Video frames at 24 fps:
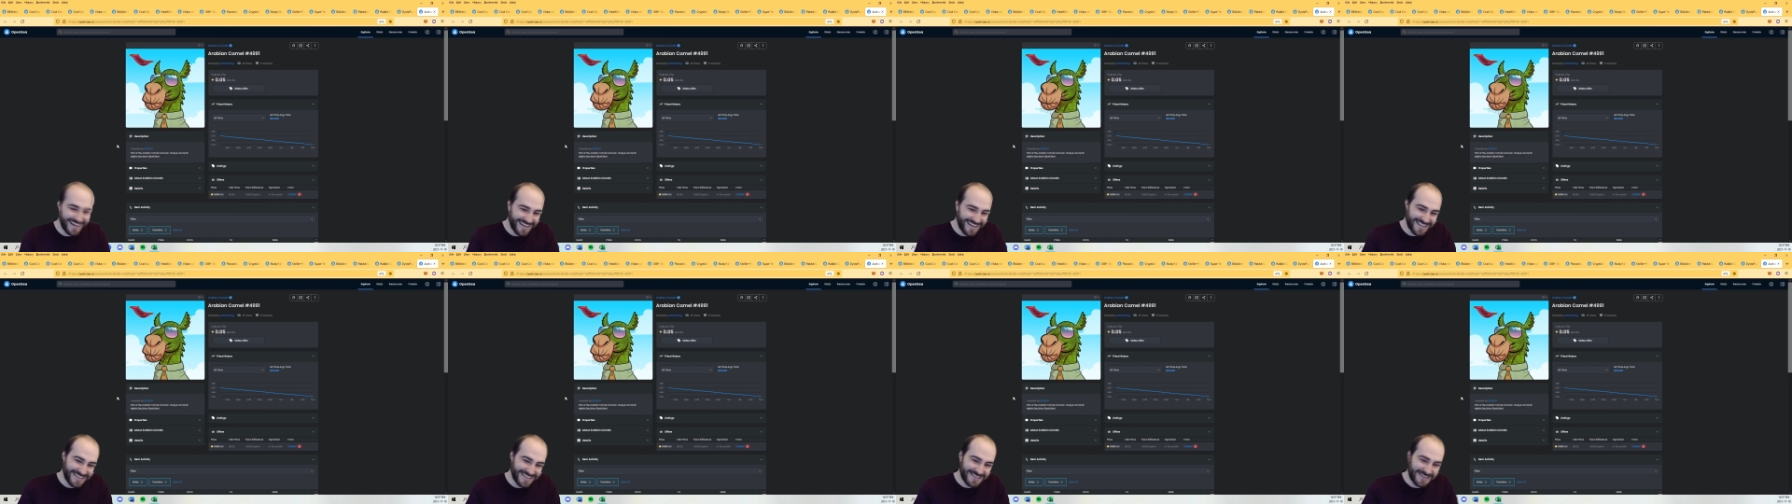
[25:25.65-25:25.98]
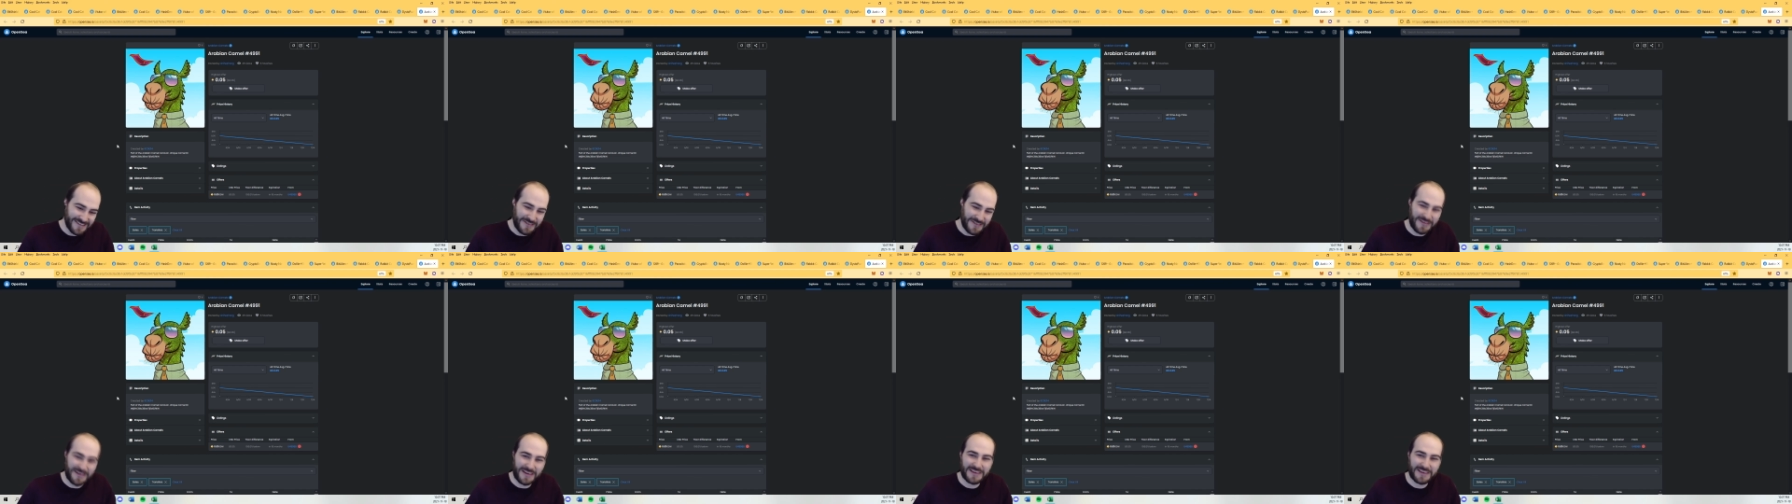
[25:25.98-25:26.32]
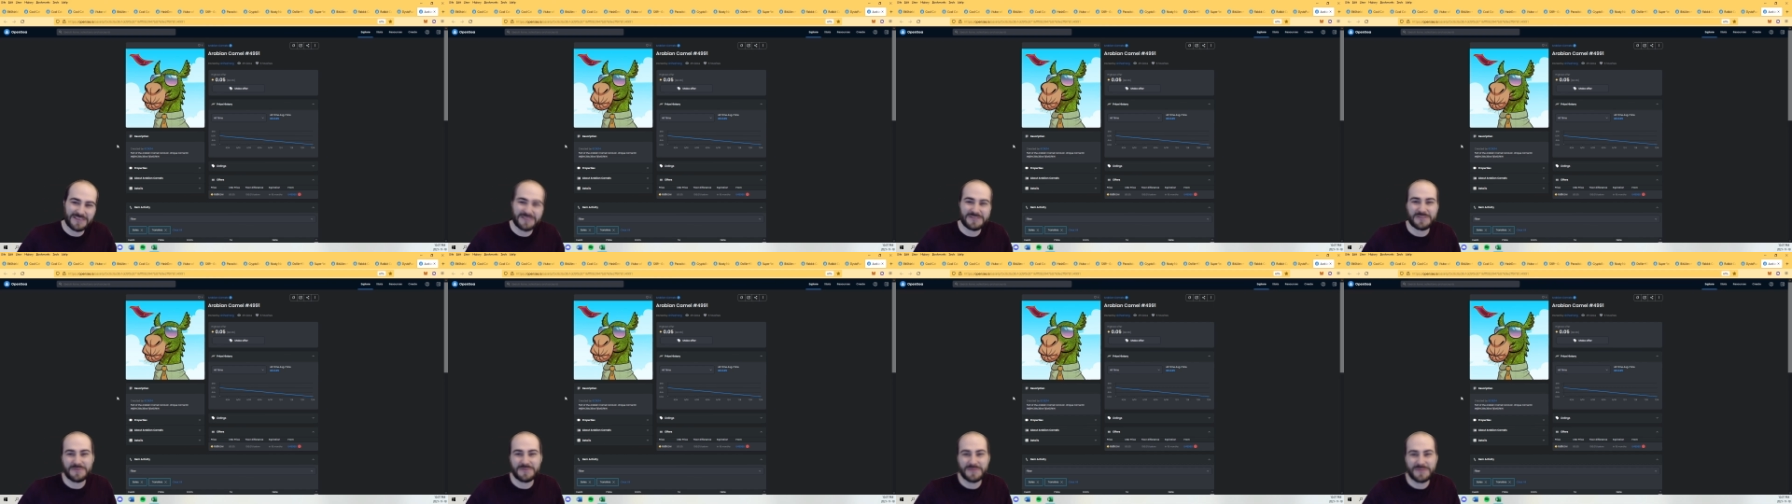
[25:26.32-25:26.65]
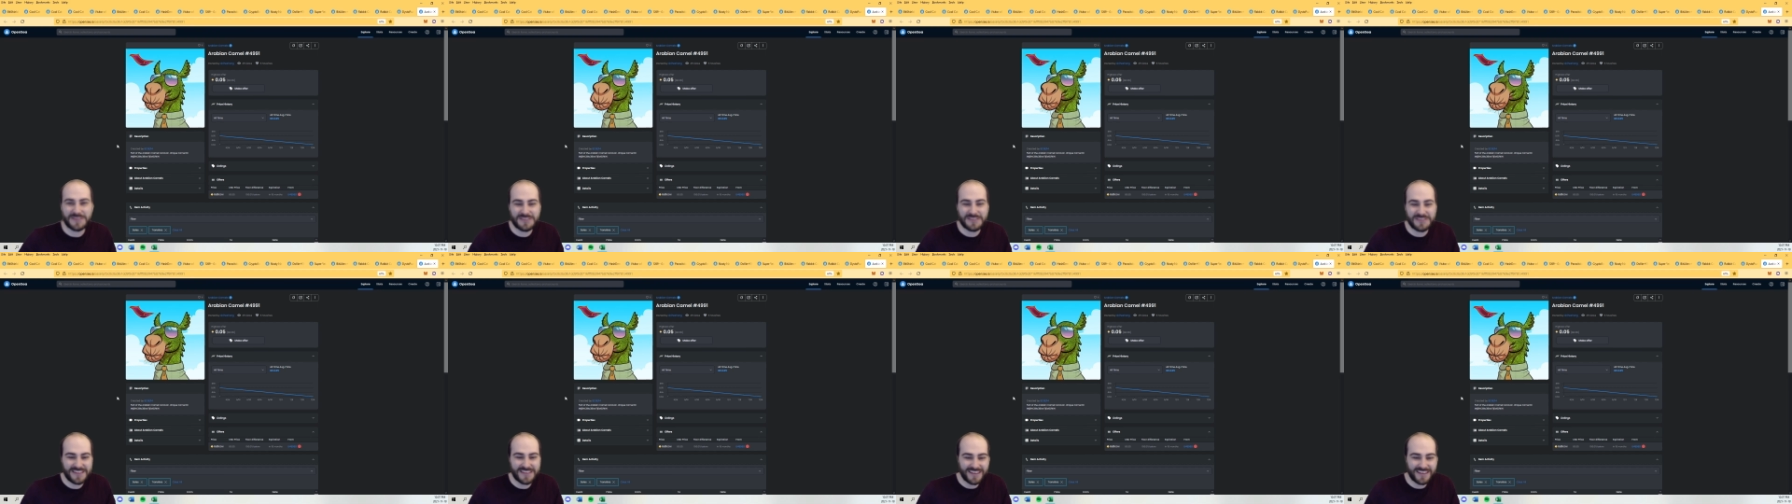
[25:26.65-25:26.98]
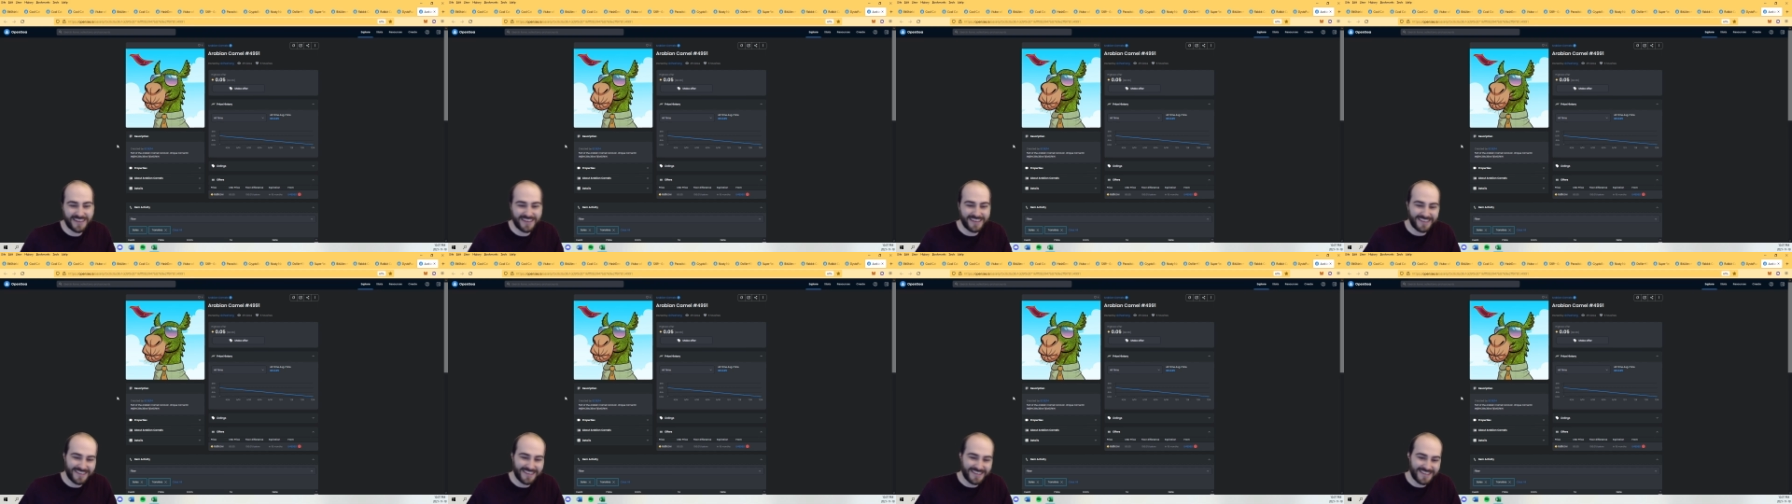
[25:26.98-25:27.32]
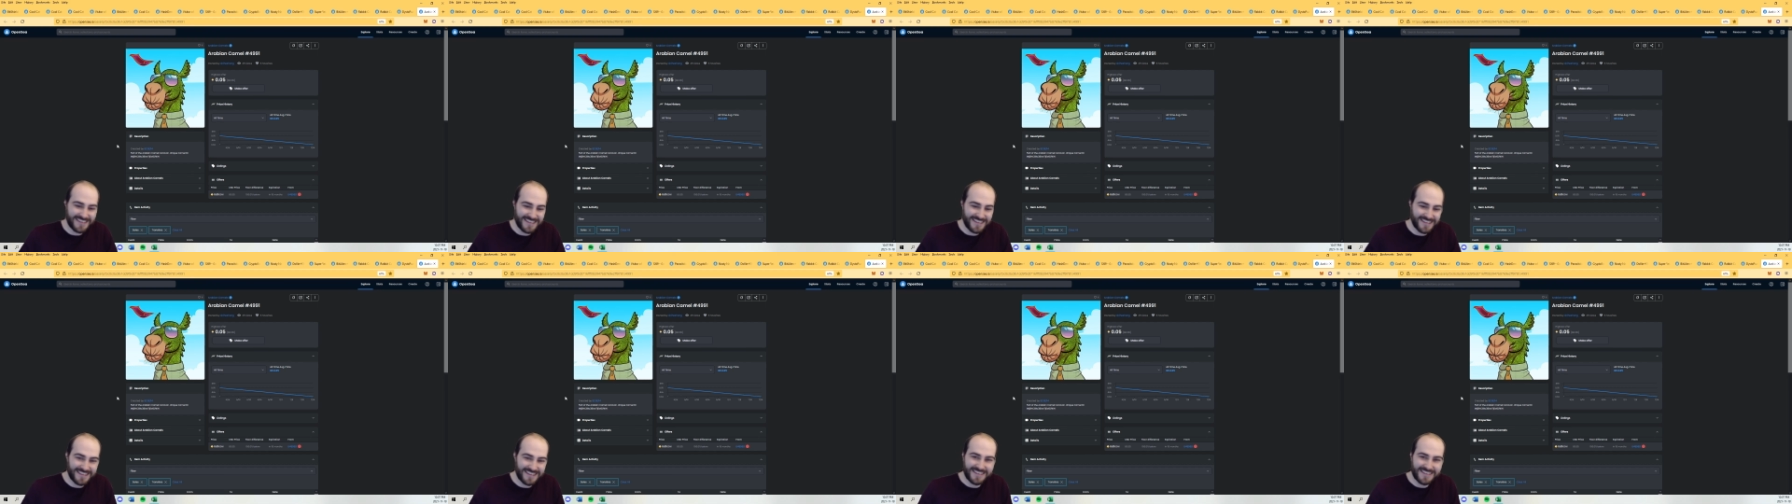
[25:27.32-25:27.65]
So thank you so much.
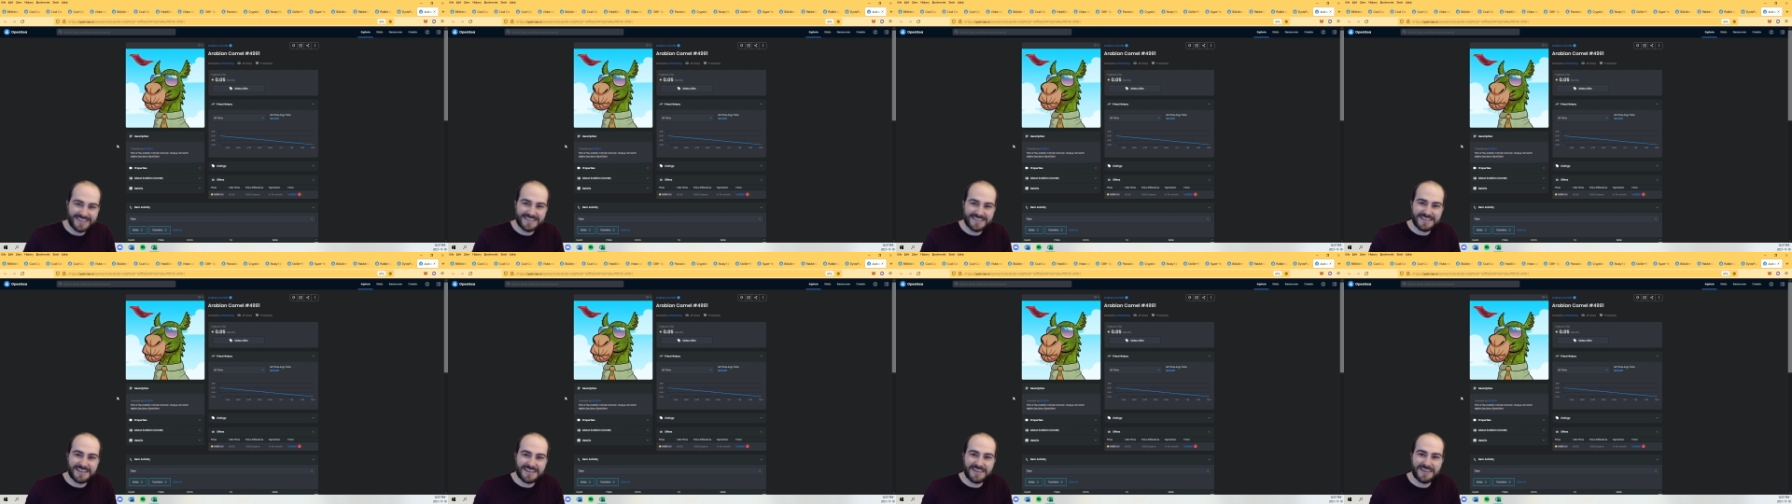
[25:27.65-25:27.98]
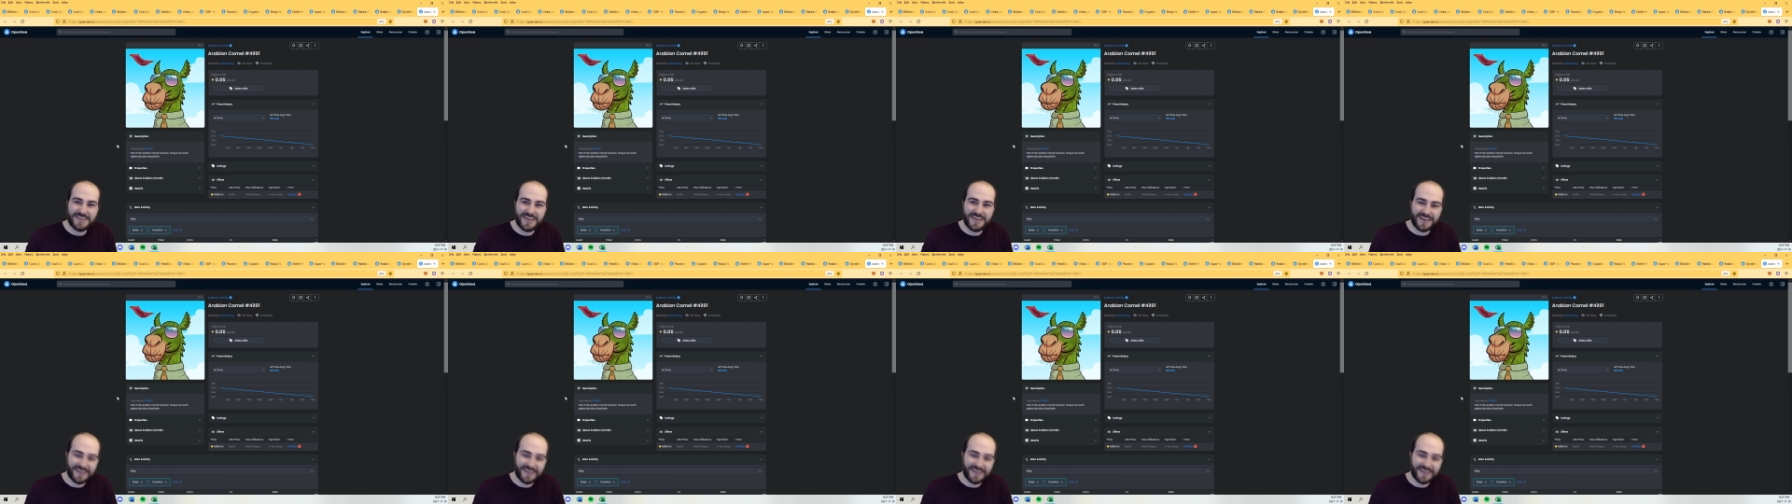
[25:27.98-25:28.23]
See you there.